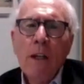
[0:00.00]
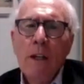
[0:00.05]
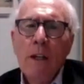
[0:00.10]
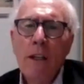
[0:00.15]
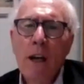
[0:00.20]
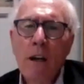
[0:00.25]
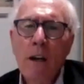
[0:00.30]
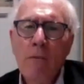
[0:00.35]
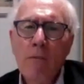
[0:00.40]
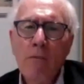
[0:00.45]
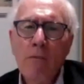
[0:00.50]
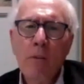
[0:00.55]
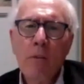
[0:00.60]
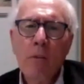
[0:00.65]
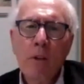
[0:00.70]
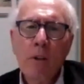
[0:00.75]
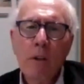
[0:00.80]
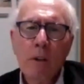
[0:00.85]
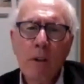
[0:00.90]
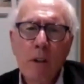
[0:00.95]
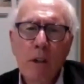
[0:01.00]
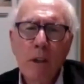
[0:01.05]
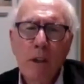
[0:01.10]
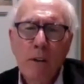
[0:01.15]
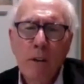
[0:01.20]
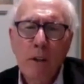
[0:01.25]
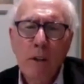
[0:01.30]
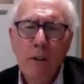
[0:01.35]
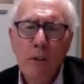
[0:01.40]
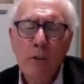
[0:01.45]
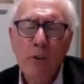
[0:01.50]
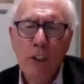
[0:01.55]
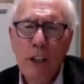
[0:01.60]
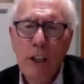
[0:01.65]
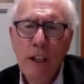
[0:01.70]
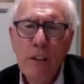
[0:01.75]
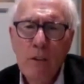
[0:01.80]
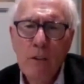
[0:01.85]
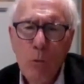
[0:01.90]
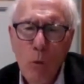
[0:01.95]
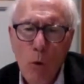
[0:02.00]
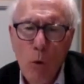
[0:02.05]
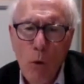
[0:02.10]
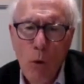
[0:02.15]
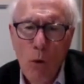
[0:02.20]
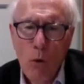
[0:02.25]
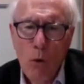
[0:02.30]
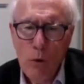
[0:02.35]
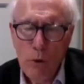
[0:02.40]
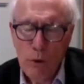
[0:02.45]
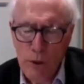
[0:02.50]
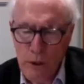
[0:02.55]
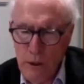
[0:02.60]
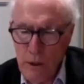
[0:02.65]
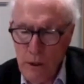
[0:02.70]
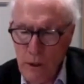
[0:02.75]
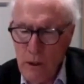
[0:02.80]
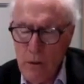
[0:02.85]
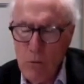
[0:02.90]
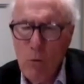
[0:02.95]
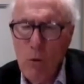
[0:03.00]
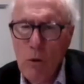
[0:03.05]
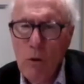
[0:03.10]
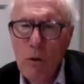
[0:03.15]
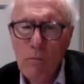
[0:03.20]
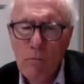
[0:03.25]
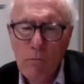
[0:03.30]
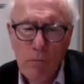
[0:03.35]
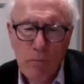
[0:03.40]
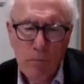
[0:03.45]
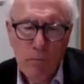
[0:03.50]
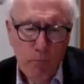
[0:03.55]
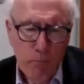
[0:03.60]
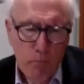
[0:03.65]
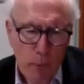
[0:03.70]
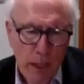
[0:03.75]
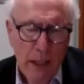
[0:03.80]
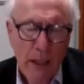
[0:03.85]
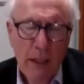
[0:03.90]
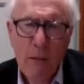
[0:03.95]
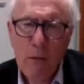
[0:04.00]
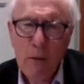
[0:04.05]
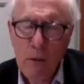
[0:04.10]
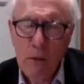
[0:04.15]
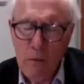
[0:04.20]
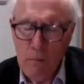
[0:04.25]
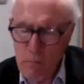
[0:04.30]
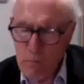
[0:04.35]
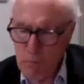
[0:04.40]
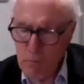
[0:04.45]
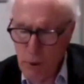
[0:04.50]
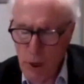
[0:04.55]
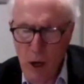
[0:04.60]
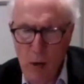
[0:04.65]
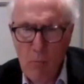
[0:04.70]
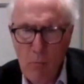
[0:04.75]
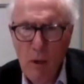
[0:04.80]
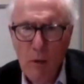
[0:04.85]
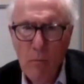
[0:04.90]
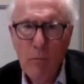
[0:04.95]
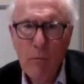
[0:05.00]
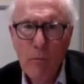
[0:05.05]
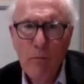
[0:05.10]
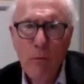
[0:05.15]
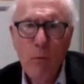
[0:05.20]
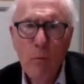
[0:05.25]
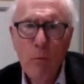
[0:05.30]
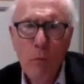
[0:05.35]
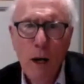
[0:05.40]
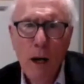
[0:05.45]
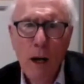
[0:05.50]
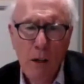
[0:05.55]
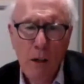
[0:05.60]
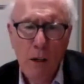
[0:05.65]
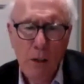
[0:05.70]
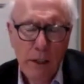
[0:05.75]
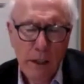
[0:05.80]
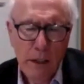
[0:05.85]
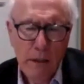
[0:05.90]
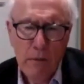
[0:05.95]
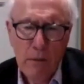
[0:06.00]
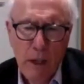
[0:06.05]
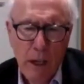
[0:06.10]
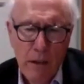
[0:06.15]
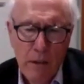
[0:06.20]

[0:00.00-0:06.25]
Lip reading: Now, for the New Zealand Wars were a big problem for Maori and